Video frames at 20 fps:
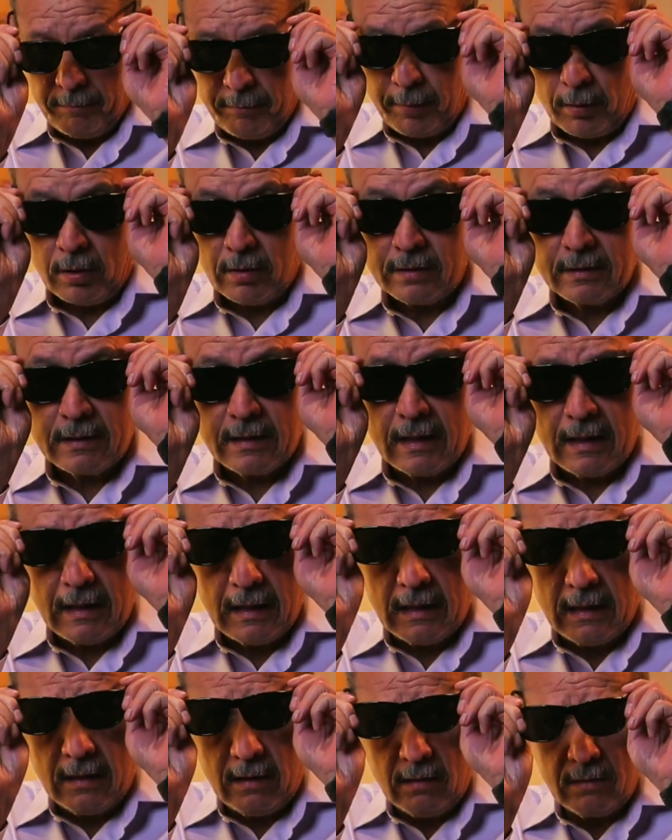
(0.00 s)

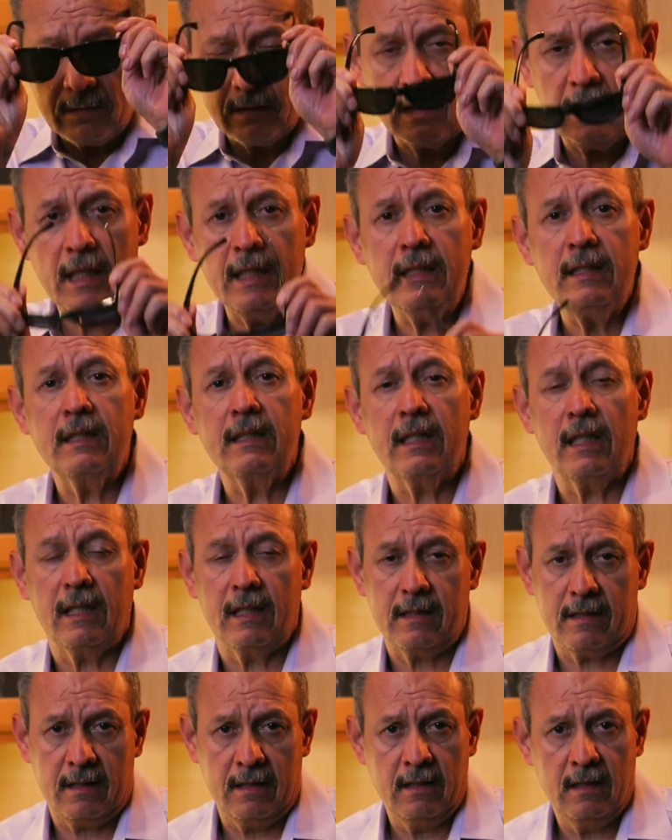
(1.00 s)
Ponte los
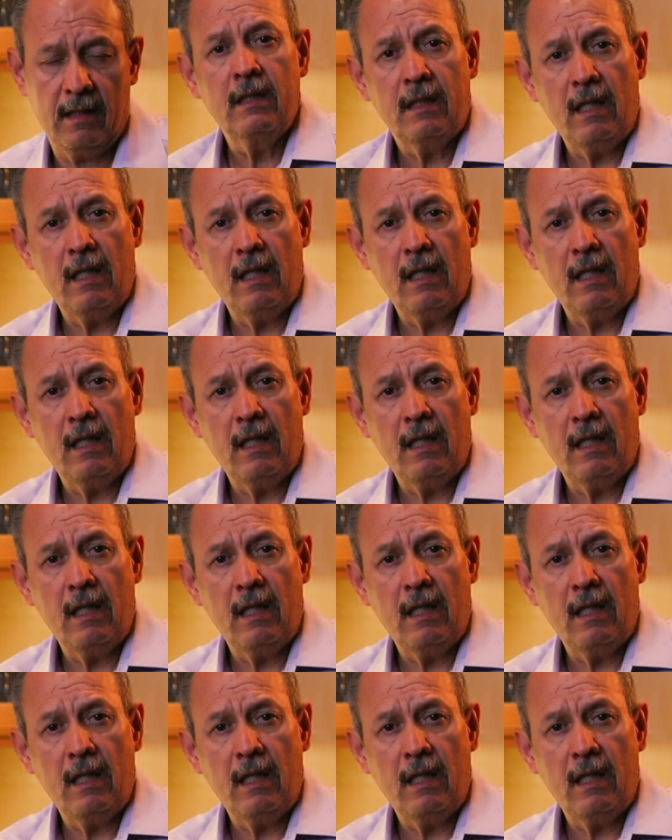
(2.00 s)
lentes.